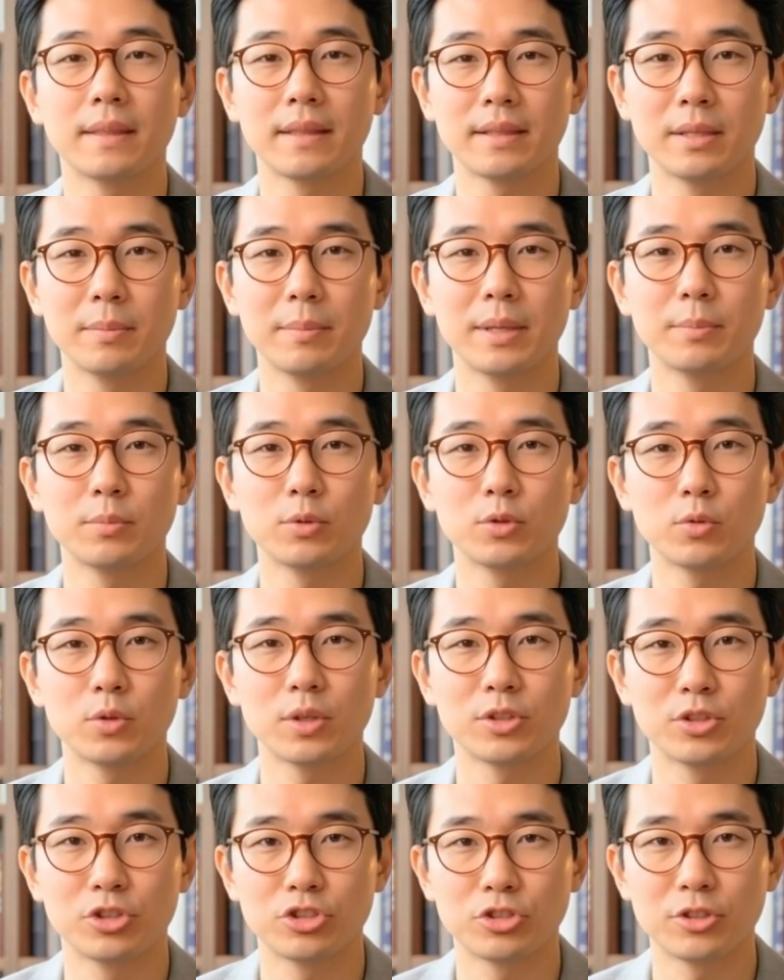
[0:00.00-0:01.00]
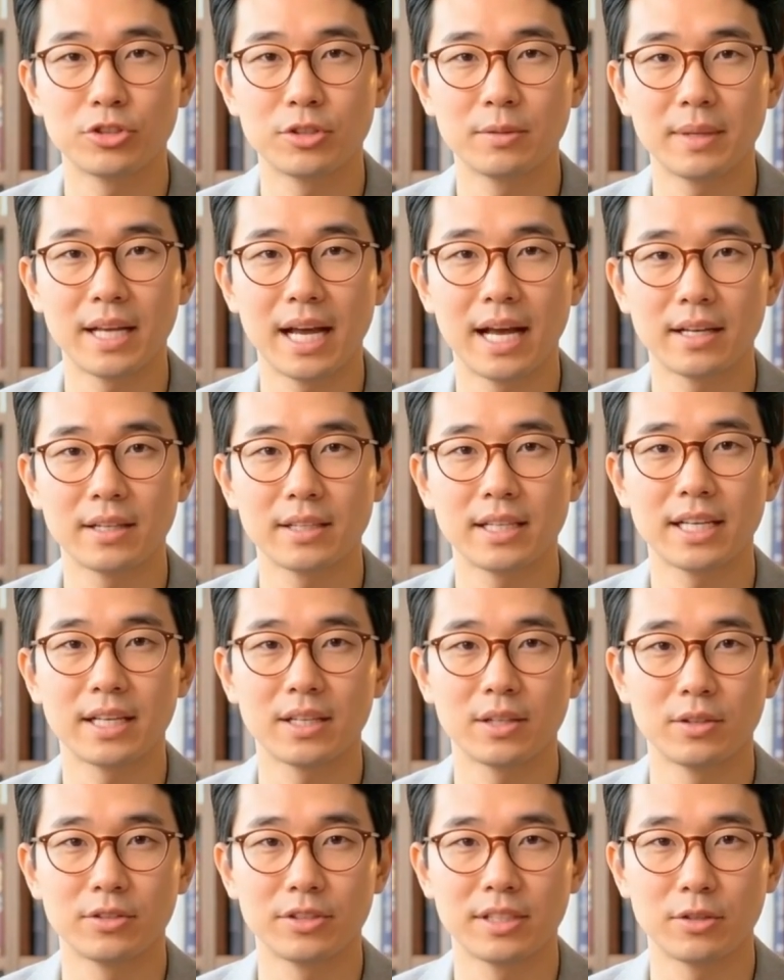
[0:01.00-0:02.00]
The people who understood the pattern
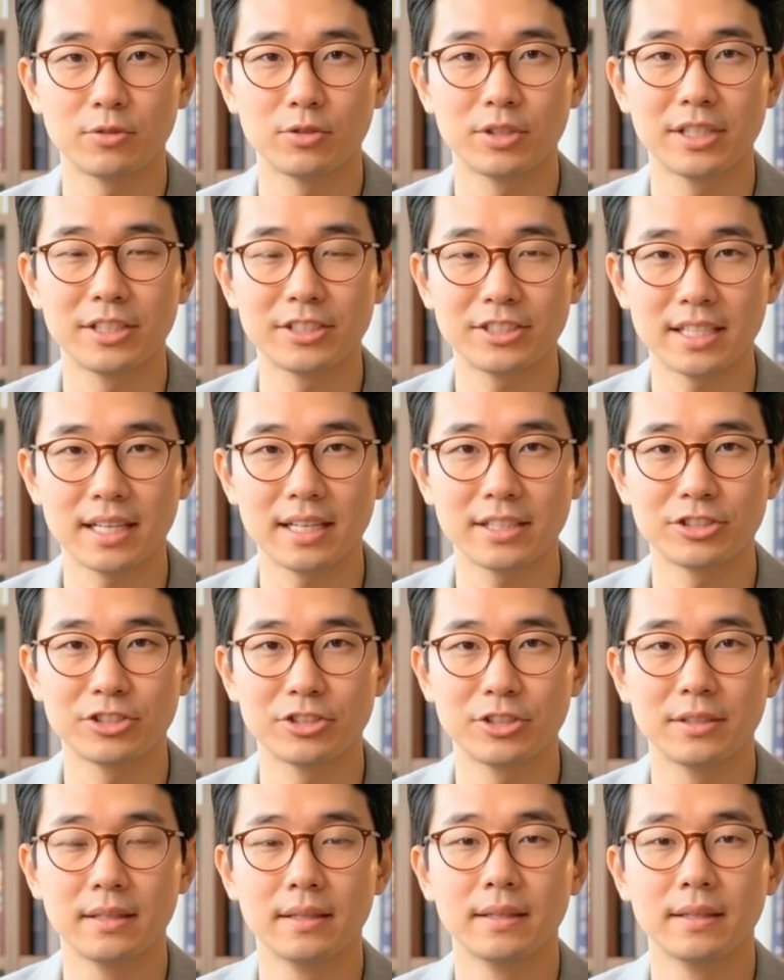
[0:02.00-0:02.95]
held and reassessed.